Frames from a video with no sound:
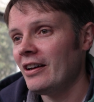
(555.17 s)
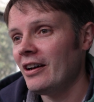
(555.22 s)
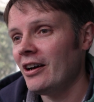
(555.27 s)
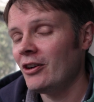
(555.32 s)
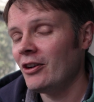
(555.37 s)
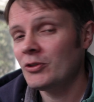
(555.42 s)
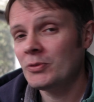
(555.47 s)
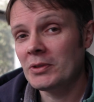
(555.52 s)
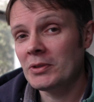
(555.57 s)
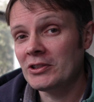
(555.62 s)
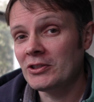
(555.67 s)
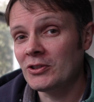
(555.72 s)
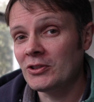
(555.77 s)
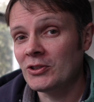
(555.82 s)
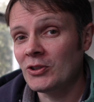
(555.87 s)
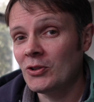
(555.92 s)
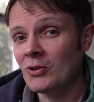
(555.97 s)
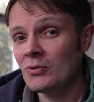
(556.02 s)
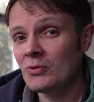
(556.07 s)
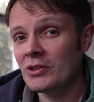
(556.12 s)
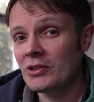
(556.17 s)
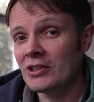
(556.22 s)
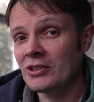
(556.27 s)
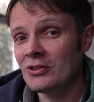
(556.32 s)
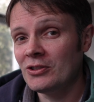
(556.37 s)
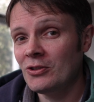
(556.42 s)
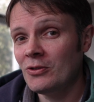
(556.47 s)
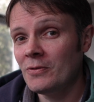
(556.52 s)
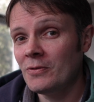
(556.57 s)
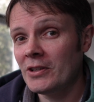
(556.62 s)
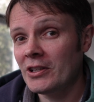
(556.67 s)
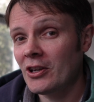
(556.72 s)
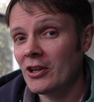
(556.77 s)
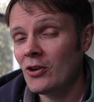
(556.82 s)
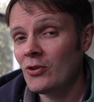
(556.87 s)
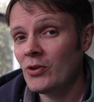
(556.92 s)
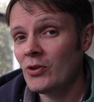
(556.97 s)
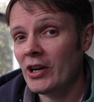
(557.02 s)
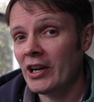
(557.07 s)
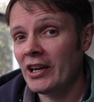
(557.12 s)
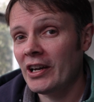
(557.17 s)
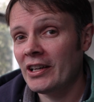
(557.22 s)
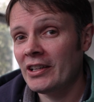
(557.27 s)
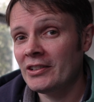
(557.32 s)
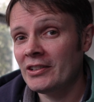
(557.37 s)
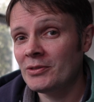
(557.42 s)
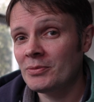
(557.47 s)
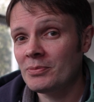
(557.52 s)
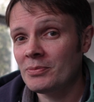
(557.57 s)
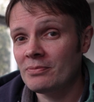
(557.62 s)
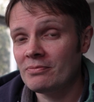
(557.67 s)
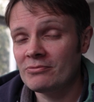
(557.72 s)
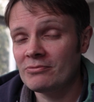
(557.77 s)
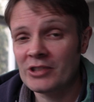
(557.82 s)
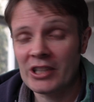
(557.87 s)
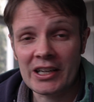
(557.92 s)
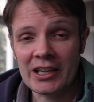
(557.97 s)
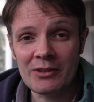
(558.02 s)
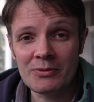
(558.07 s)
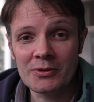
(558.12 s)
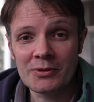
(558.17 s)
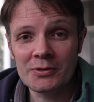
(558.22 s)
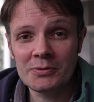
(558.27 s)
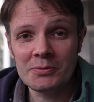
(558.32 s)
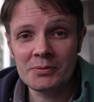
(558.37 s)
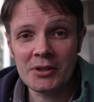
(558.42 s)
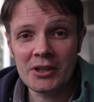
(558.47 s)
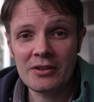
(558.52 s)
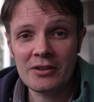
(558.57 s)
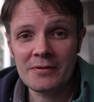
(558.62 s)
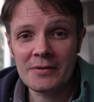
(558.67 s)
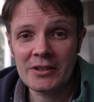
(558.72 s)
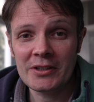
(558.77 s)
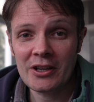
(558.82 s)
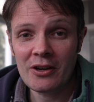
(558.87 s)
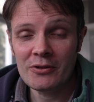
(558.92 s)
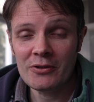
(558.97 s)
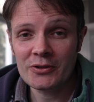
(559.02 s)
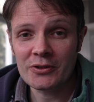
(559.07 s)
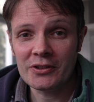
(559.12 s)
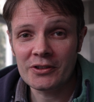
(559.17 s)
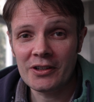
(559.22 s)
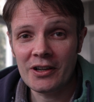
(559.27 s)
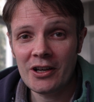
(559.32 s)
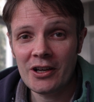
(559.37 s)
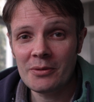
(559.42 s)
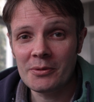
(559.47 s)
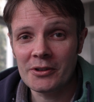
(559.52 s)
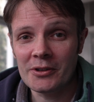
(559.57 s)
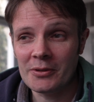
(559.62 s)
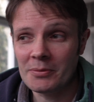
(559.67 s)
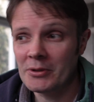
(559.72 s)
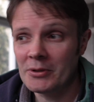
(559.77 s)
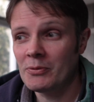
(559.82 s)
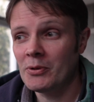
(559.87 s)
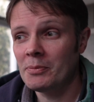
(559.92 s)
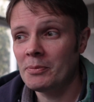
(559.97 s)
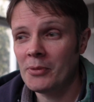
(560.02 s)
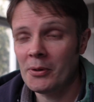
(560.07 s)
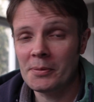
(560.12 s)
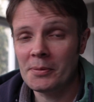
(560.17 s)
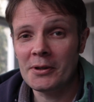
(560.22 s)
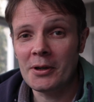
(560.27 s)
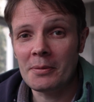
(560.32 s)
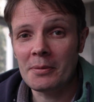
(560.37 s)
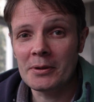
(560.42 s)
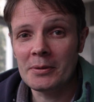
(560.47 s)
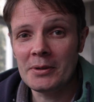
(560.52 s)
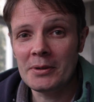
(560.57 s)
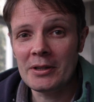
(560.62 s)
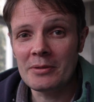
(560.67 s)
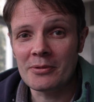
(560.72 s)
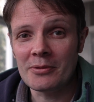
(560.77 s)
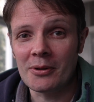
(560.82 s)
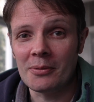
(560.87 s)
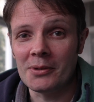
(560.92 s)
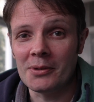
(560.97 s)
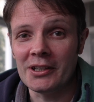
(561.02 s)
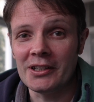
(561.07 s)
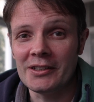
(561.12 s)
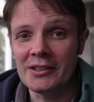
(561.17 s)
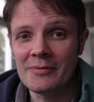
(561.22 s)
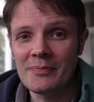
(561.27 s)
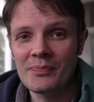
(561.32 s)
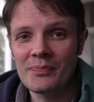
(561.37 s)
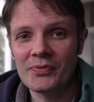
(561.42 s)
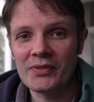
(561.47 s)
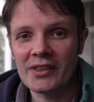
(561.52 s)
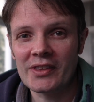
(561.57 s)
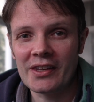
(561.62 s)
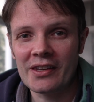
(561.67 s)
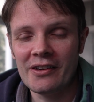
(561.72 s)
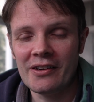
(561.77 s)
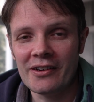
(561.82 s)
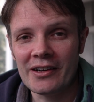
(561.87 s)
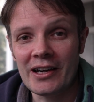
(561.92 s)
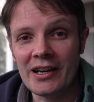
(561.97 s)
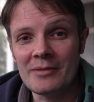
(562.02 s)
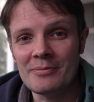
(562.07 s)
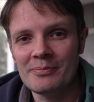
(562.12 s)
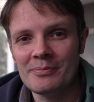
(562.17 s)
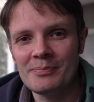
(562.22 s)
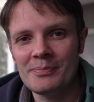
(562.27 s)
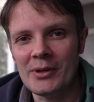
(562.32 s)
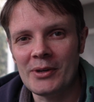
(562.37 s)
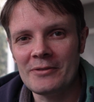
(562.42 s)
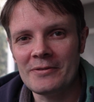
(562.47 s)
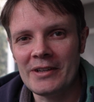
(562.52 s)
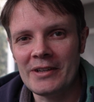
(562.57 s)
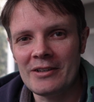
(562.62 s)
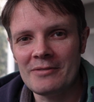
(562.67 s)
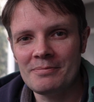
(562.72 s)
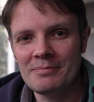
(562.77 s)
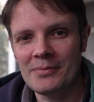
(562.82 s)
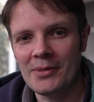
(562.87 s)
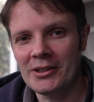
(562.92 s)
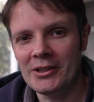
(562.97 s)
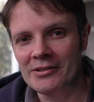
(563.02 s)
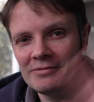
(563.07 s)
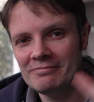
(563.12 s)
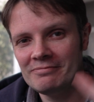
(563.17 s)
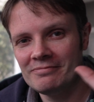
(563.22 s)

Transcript: I'll speak to you soon in a new video and check out one of my other videos on Ollama. There'll be one popping up in a minute probably. Okay, bye for now. Bye.